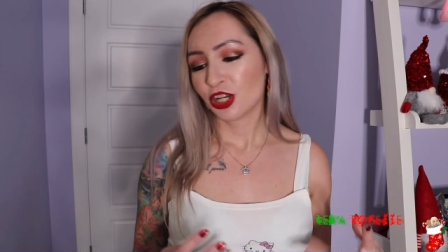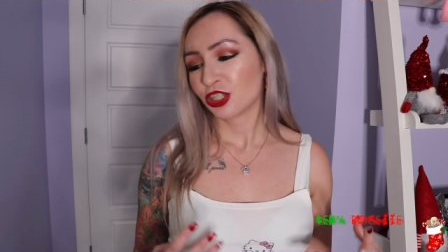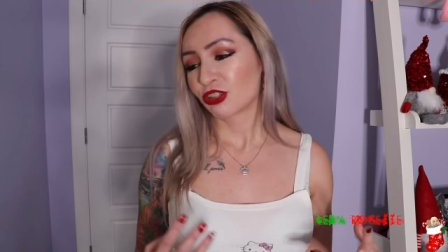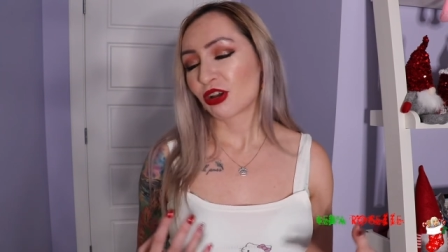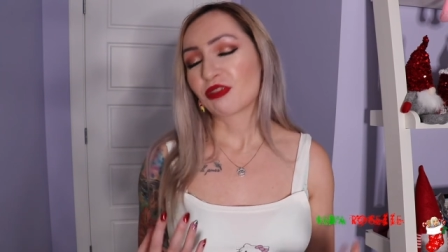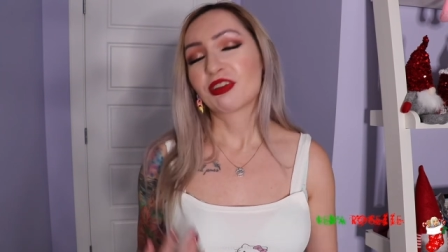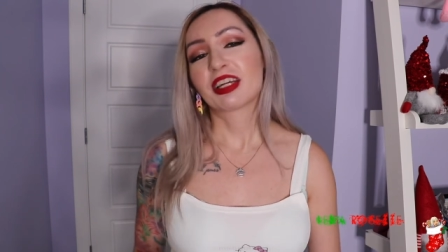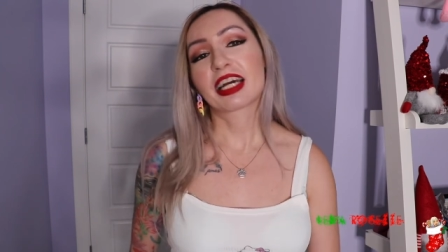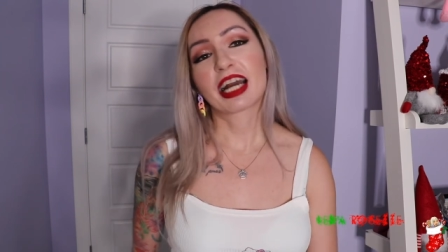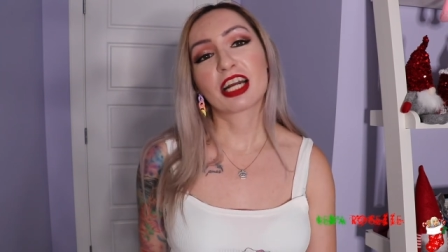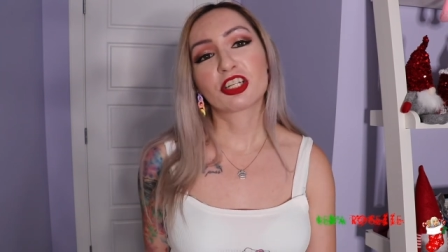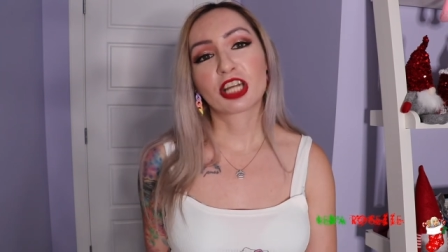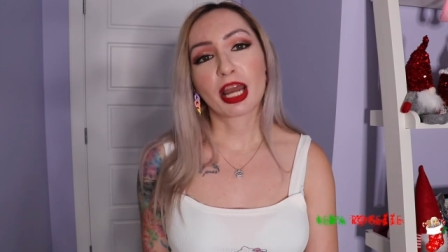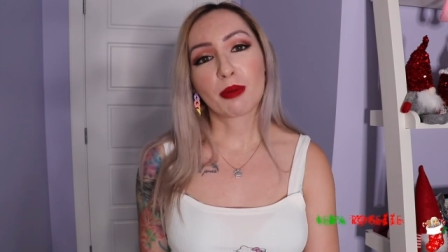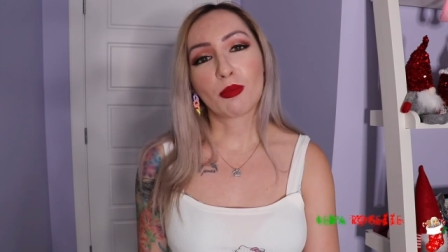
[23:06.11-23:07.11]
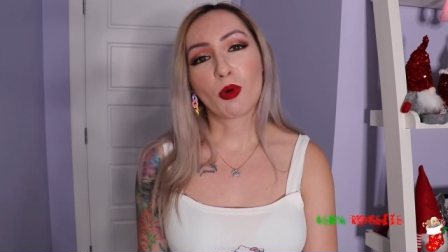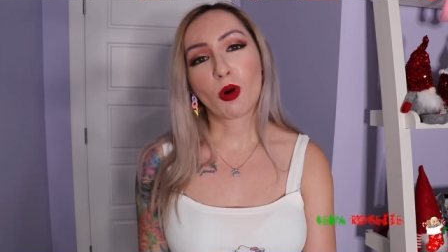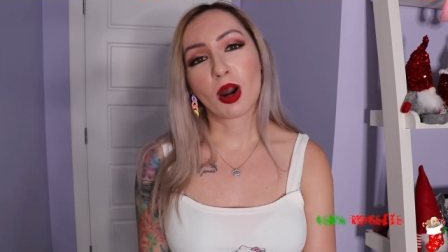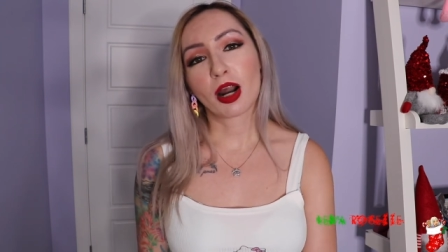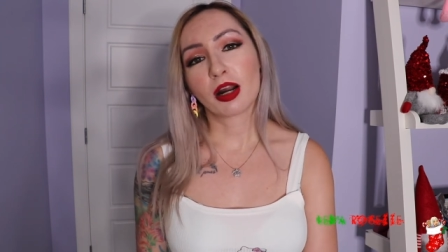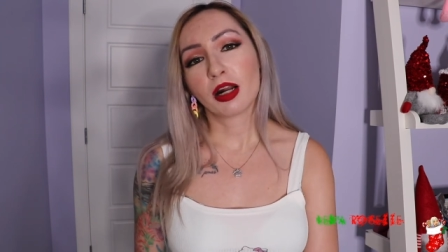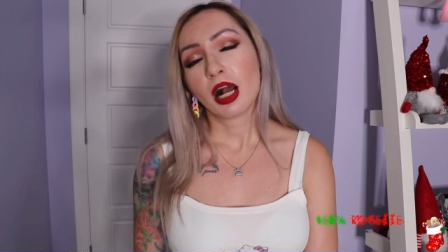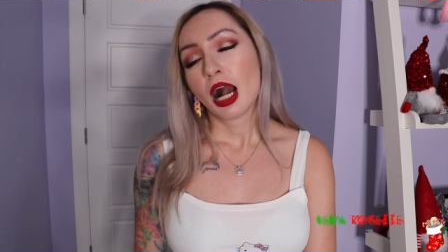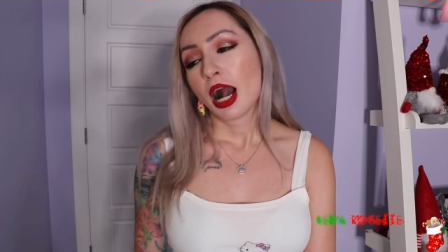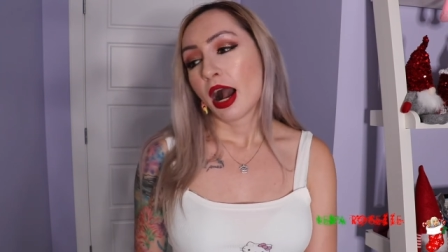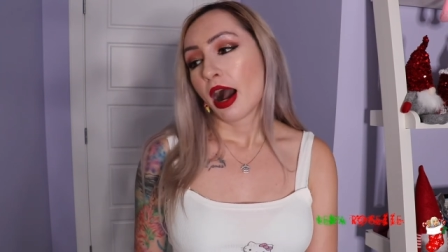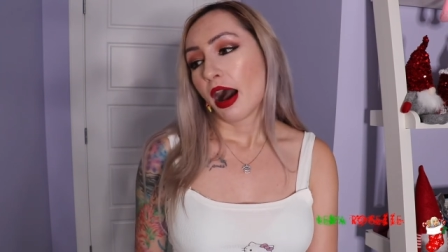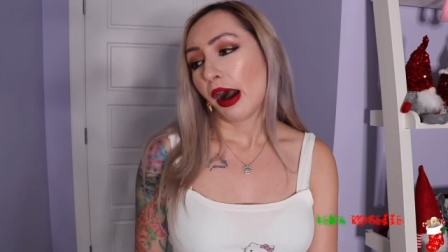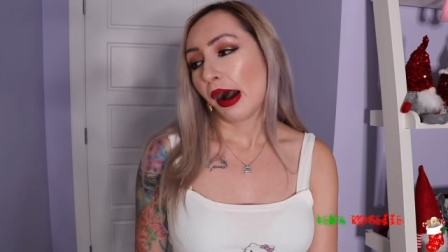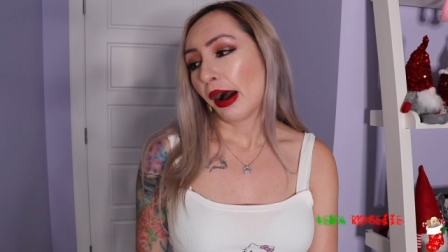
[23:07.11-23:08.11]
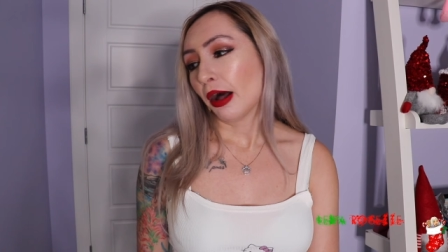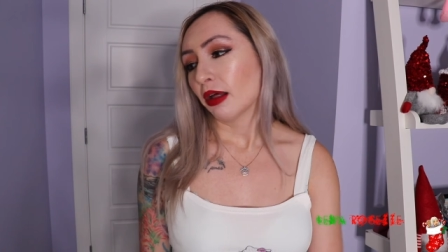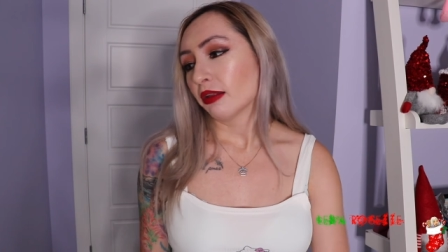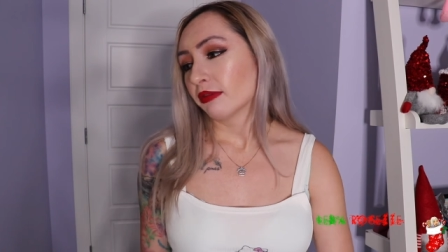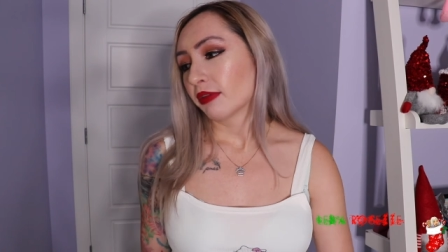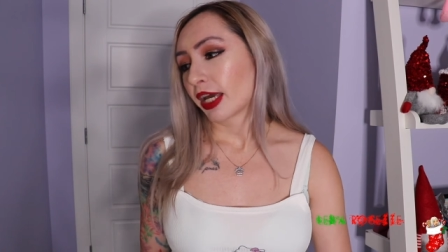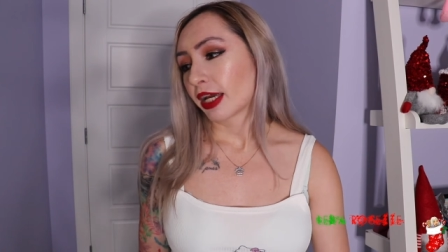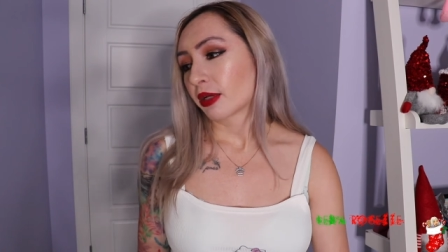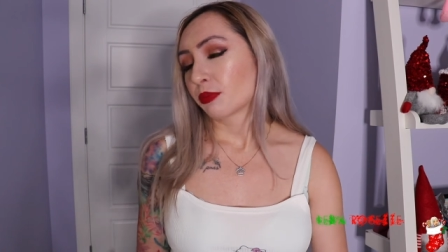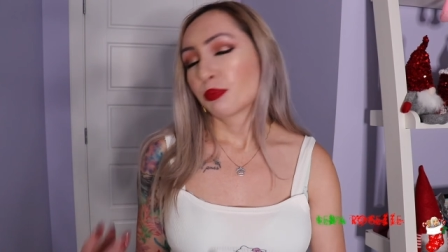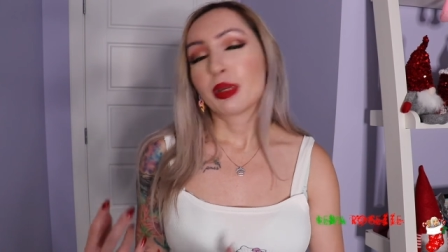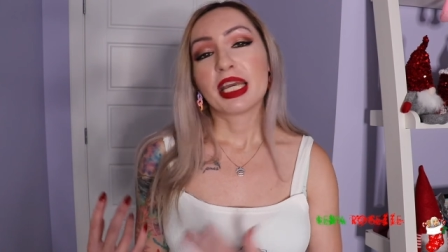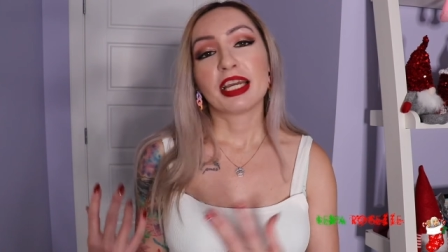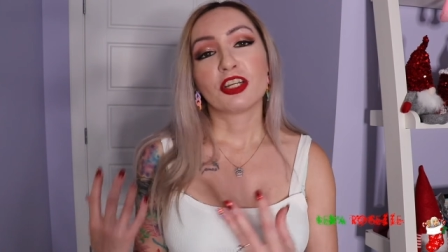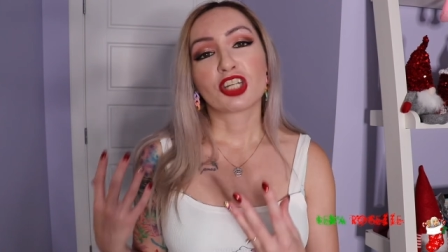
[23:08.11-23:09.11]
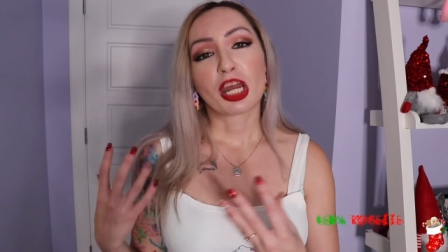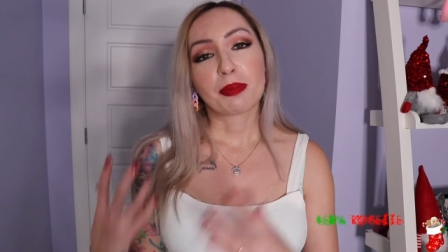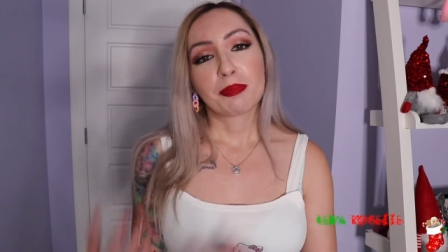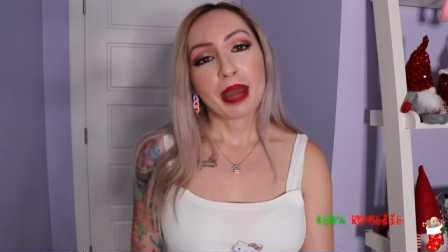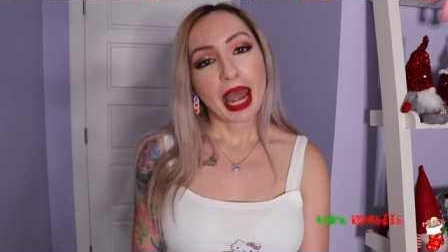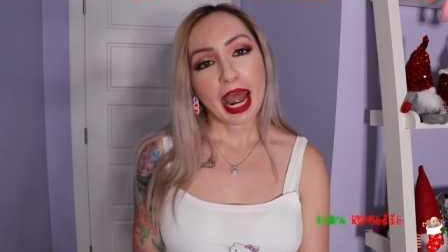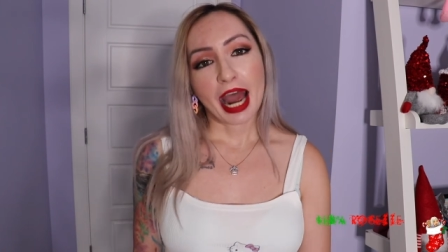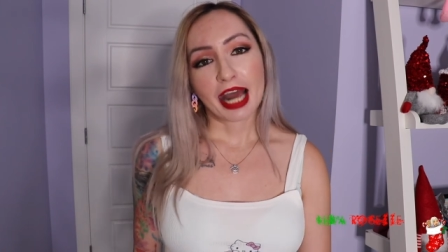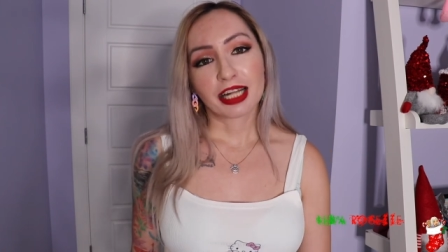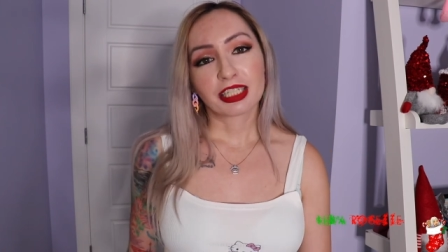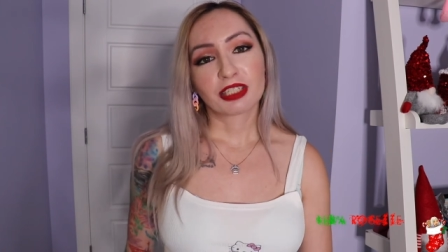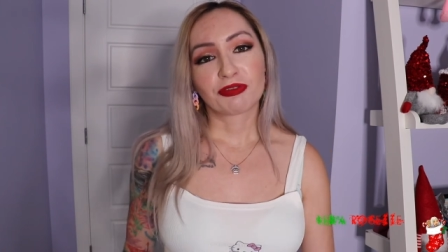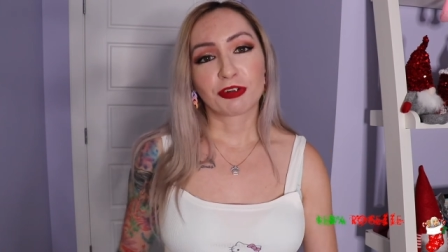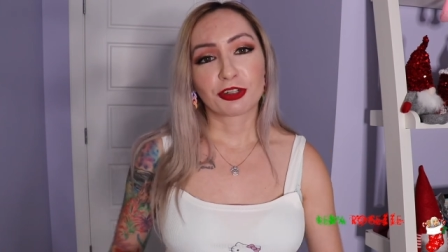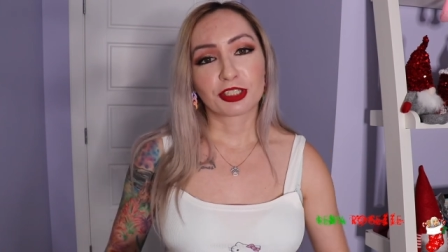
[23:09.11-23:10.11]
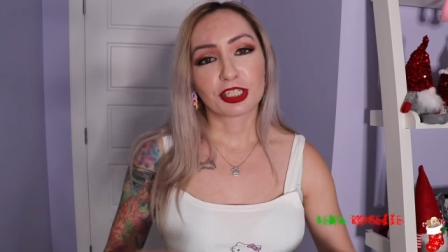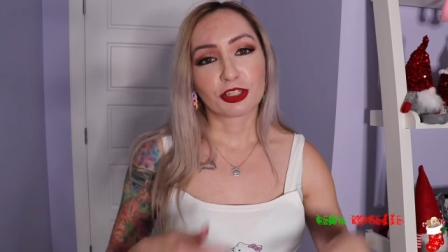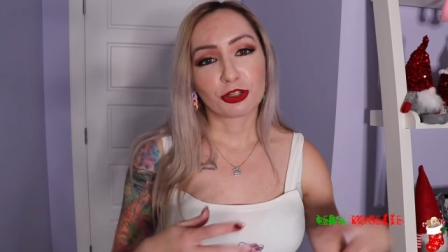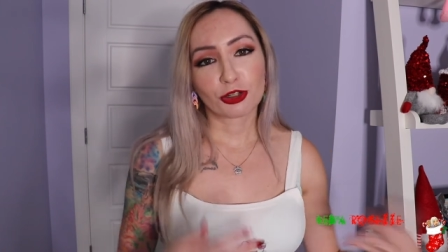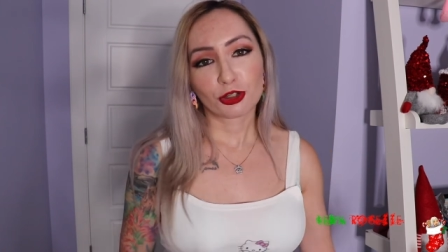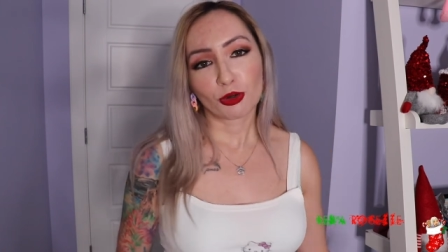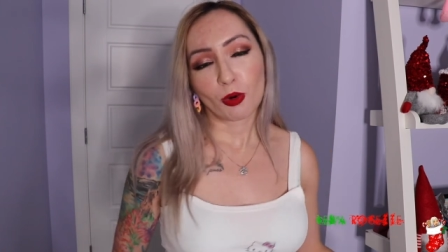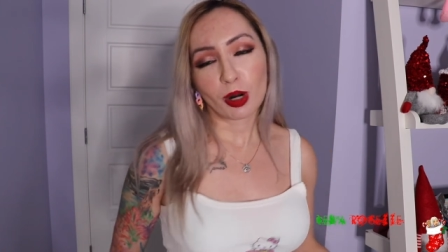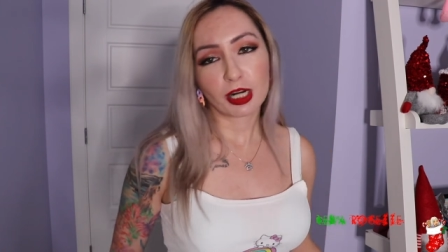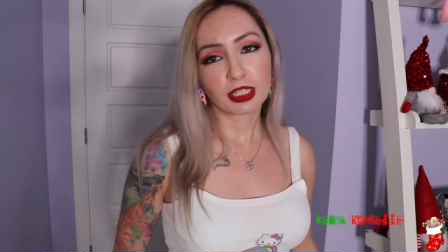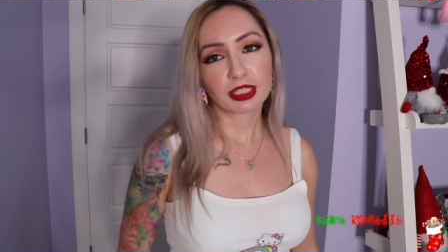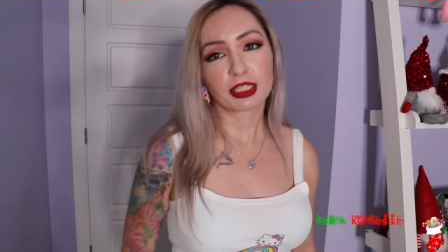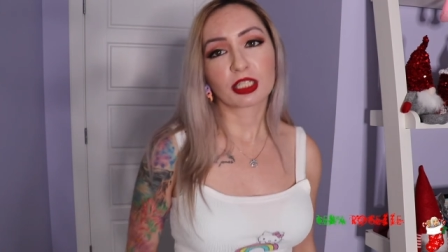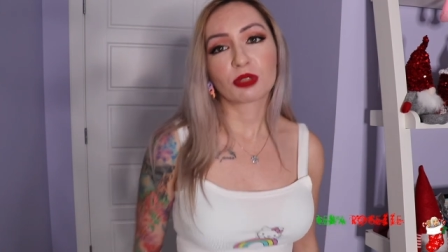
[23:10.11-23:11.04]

So I feel like I should get more uh, like P J pants versus shorts.